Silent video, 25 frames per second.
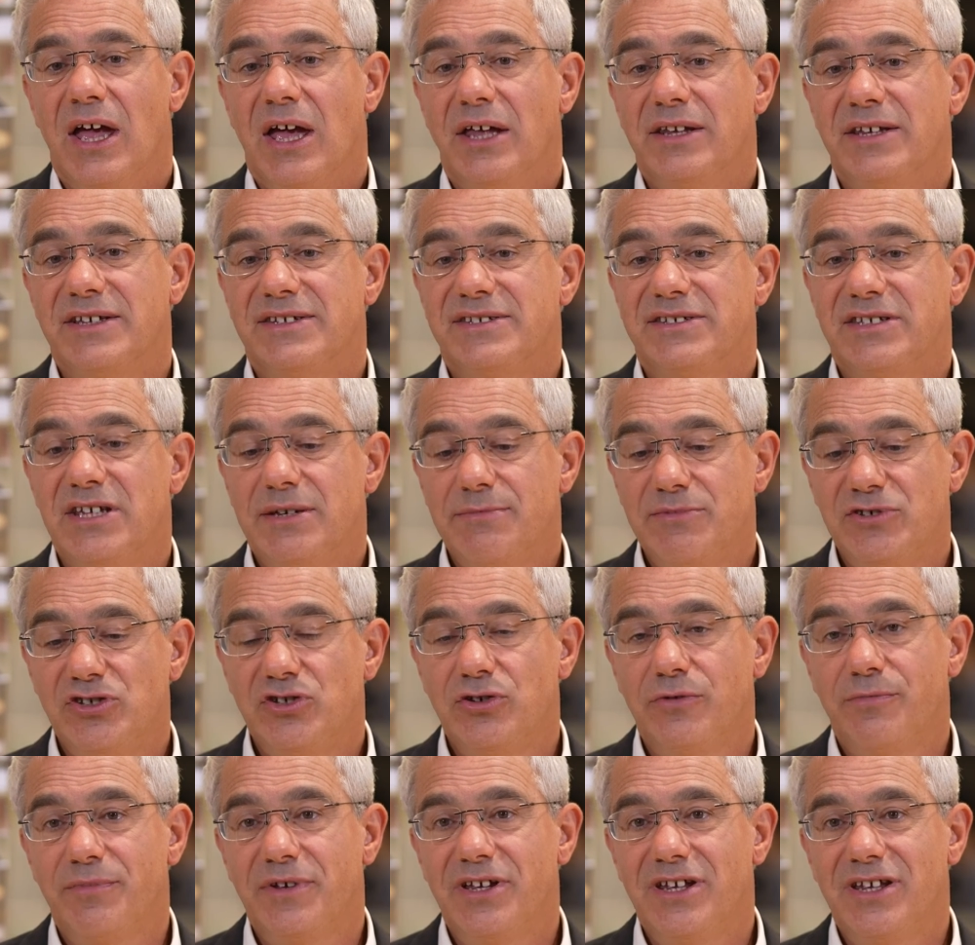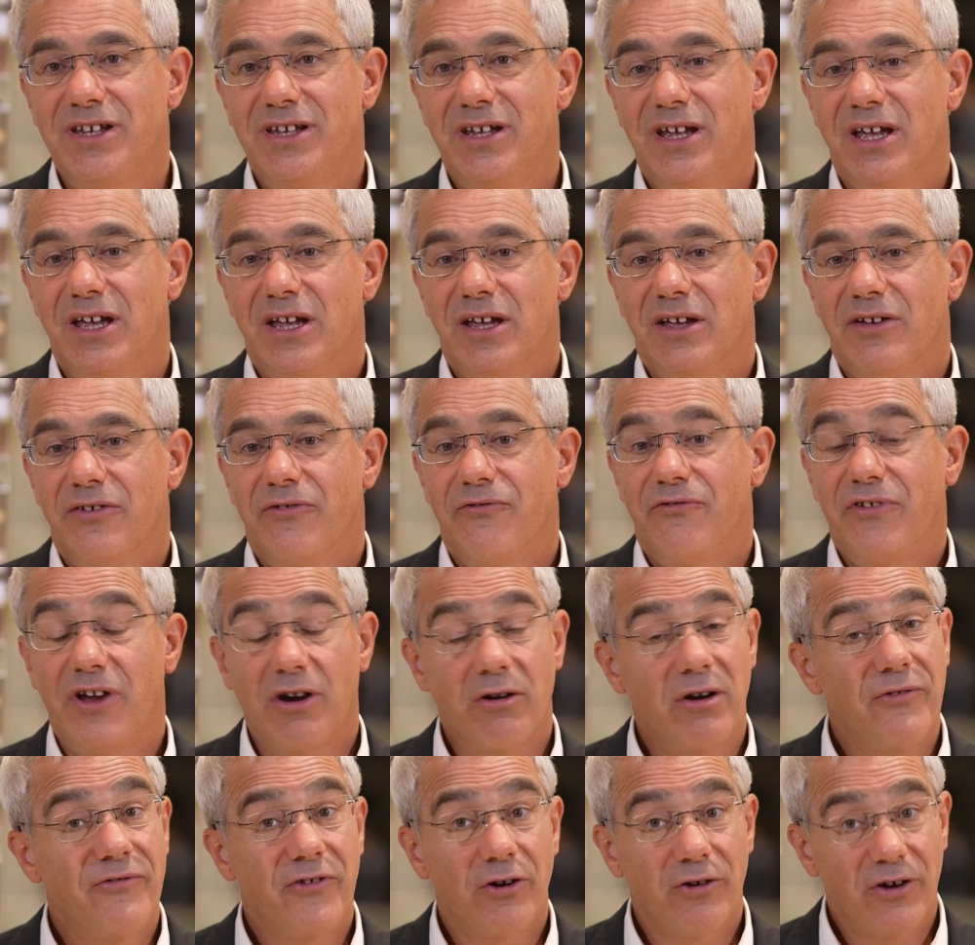and it seems to be
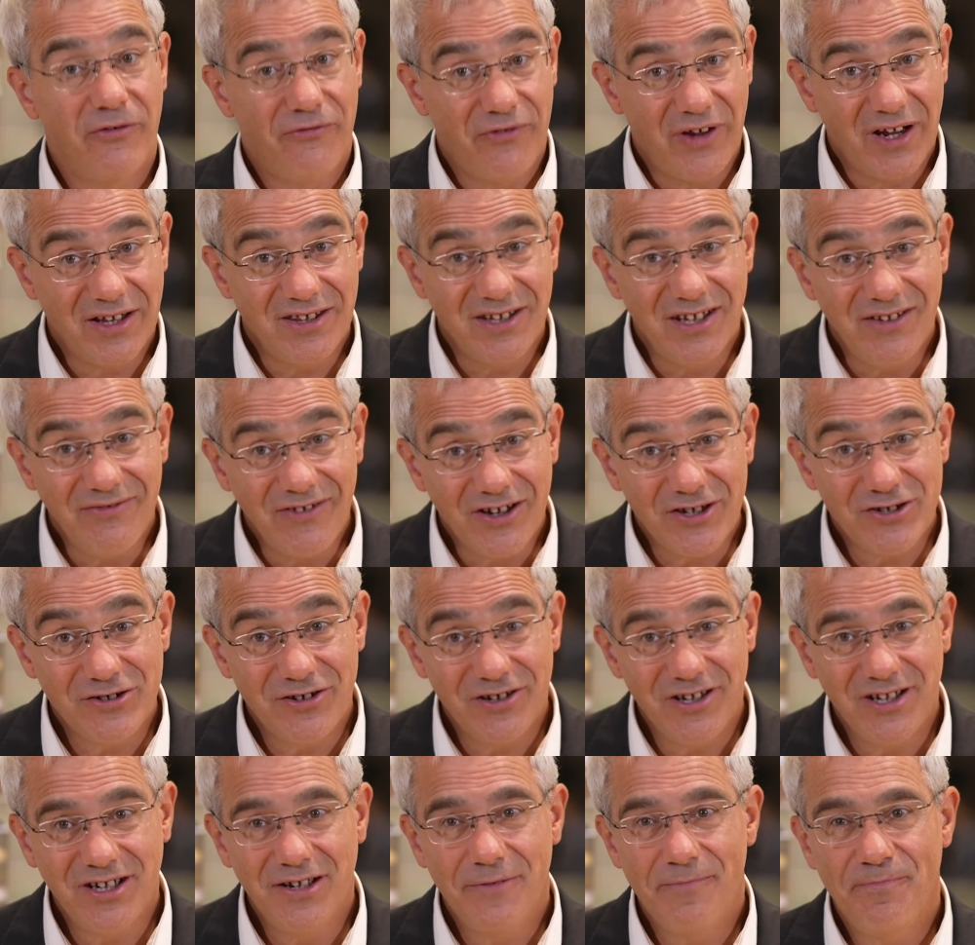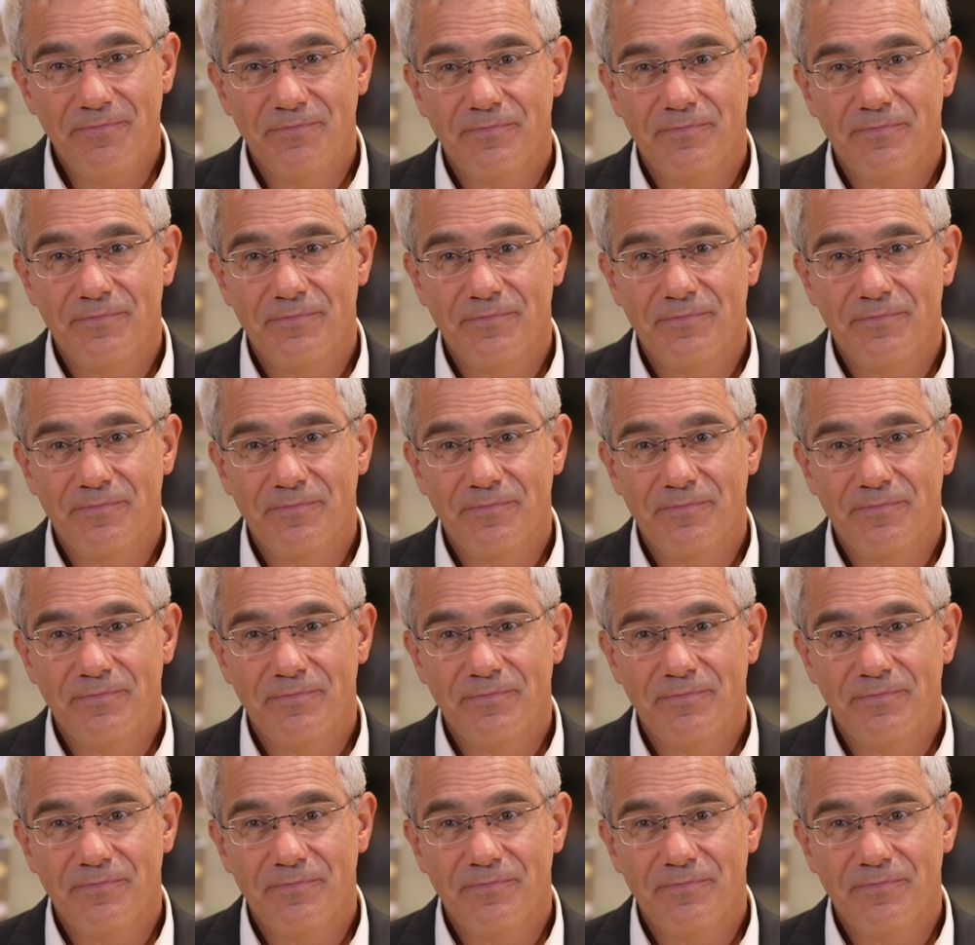very, very effective actually.